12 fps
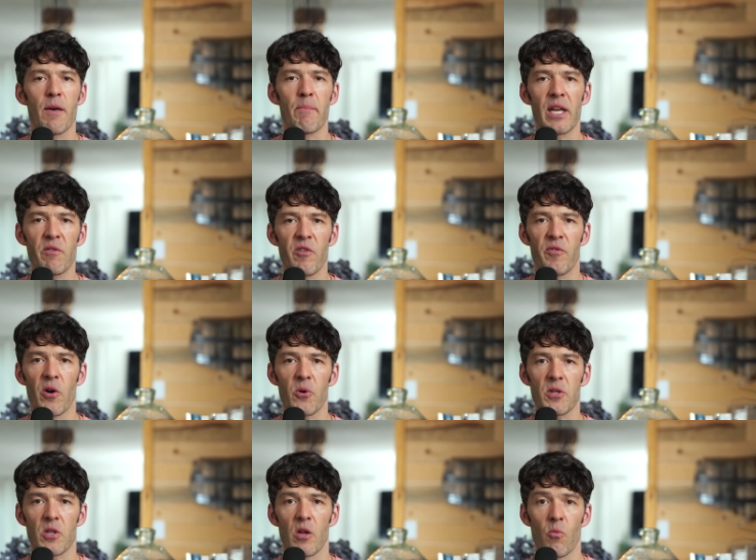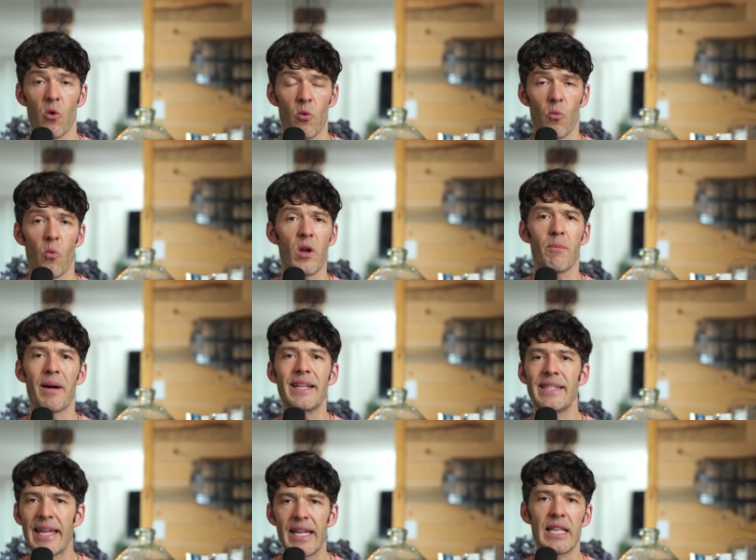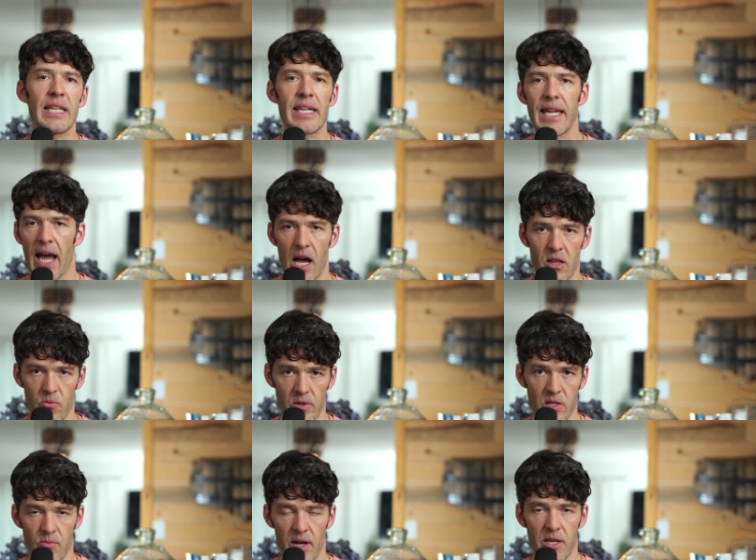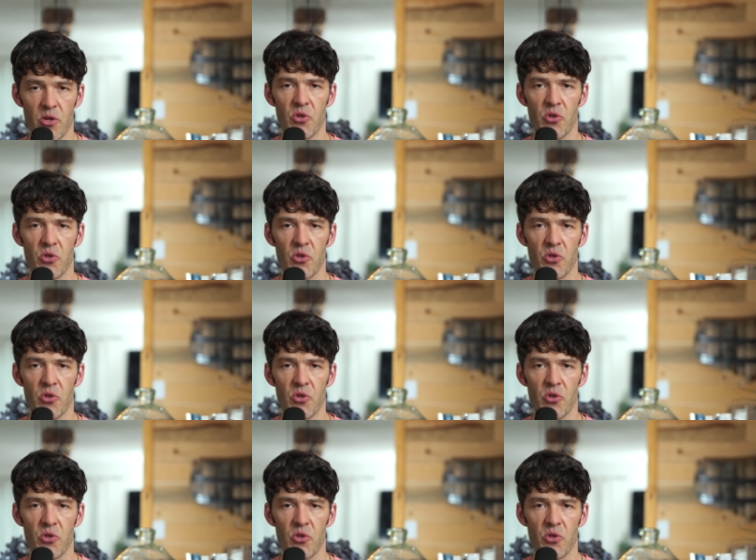Many of you focus on well, what are my daily calories, right?